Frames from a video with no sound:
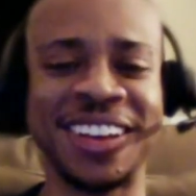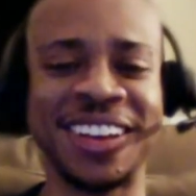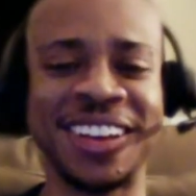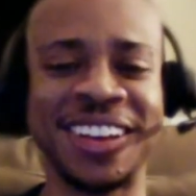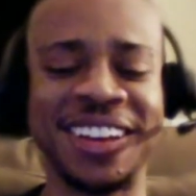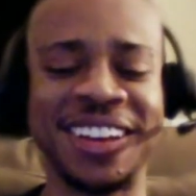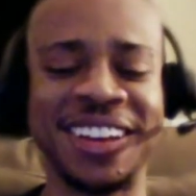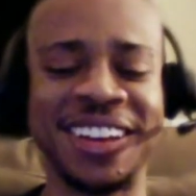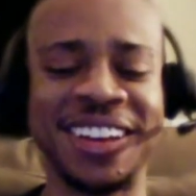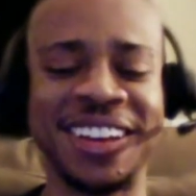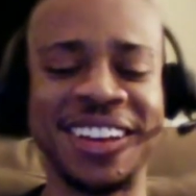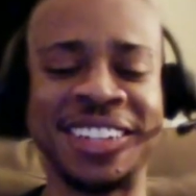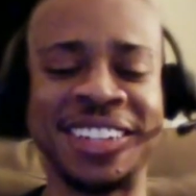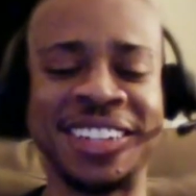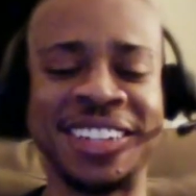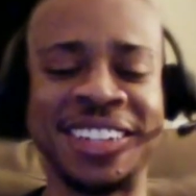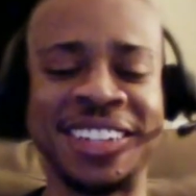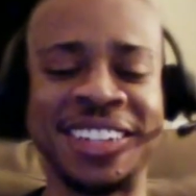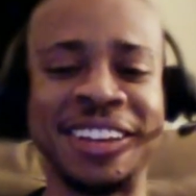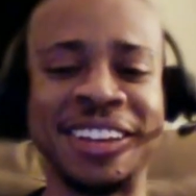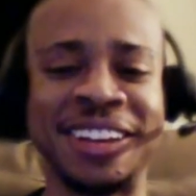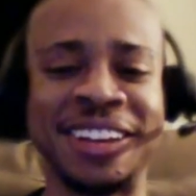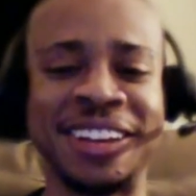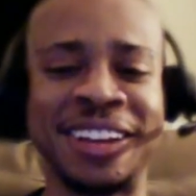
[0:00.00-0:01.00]
it still
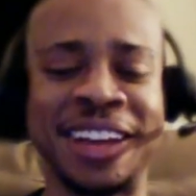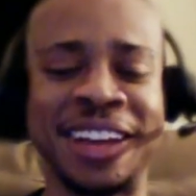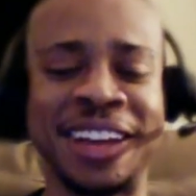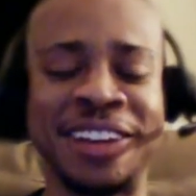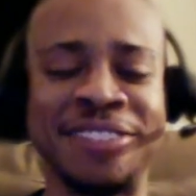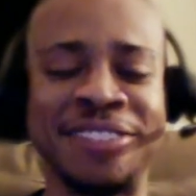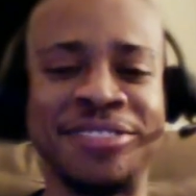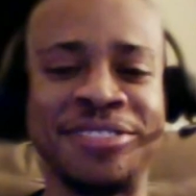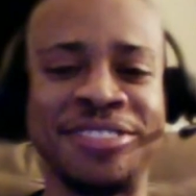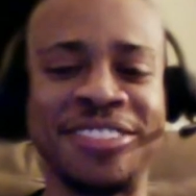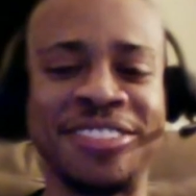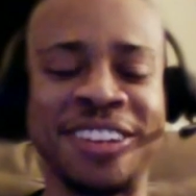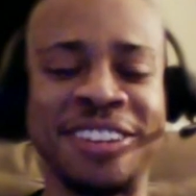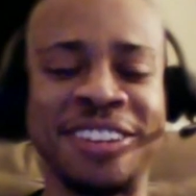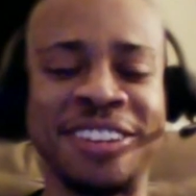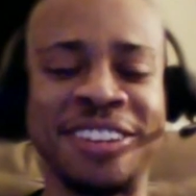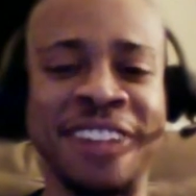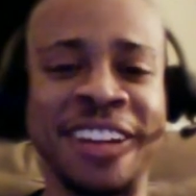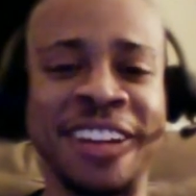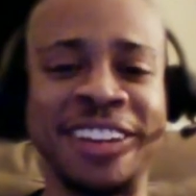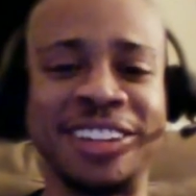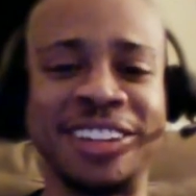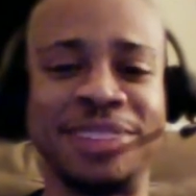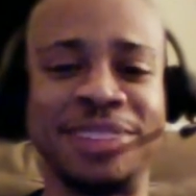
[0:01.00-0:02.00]
didn't give a
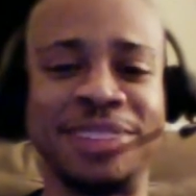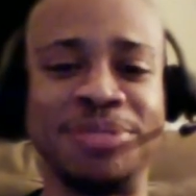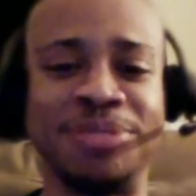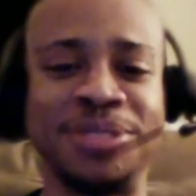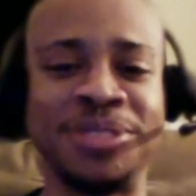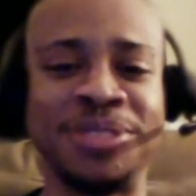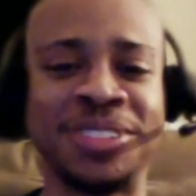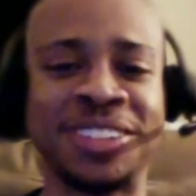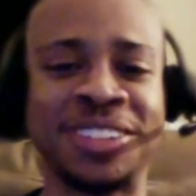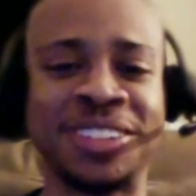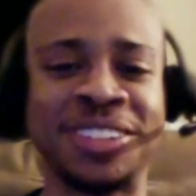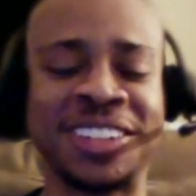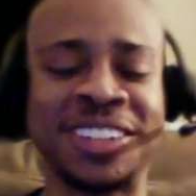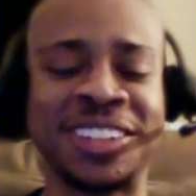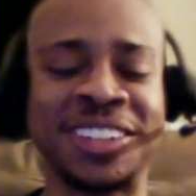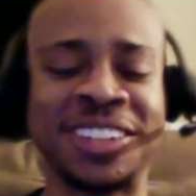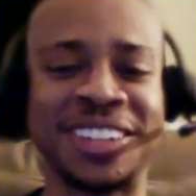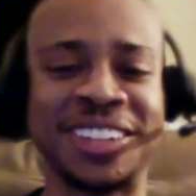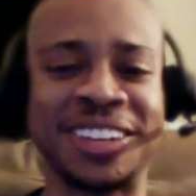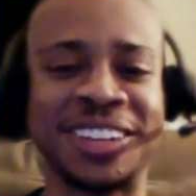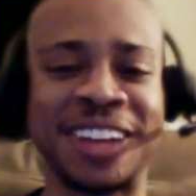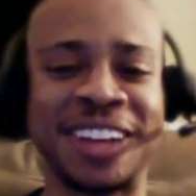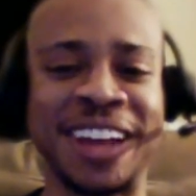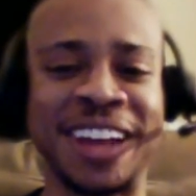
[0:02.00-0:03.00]
ratings boost
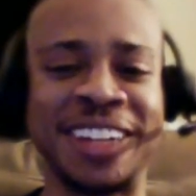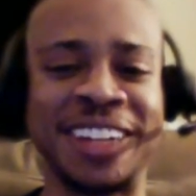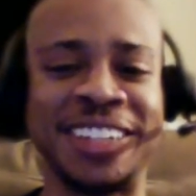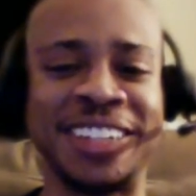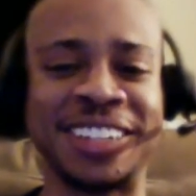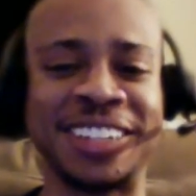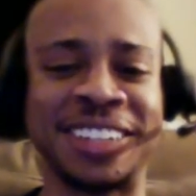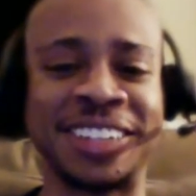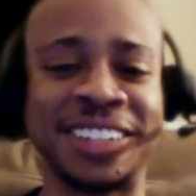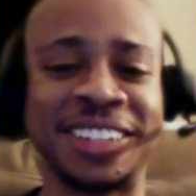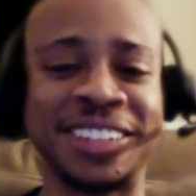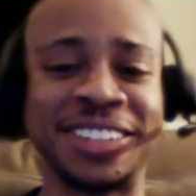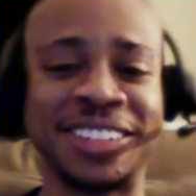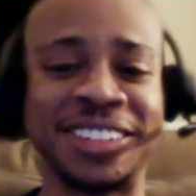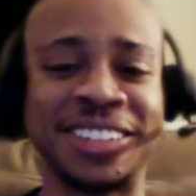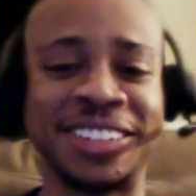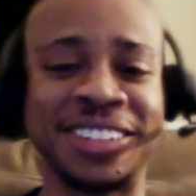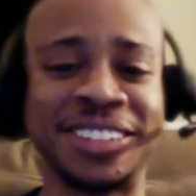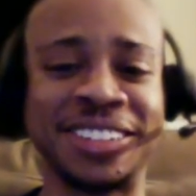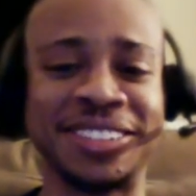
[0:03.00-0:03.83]
to Agents of S.H.I.E.L.D.